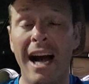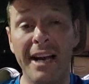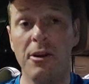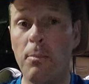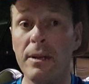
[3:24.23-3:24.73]

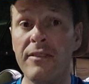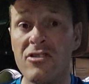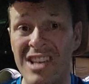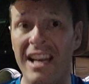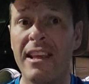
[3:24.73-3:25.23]
I don't believe
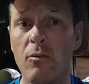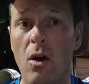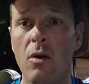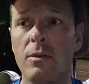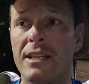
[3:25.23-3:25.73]
there's anything
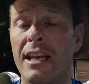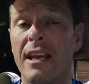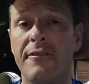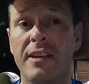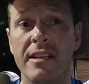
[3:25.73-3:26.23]
wrong with that
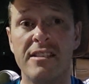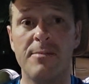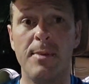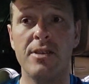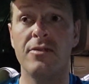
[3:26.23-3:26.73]
left hind
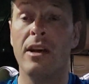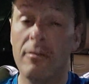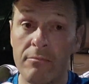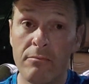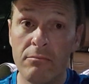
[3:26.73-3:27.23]
suspensory.
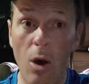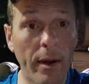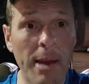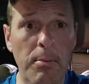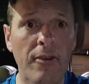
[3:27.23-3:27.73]

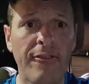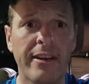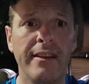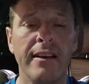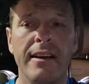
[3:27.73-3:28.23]
Okay, perfect.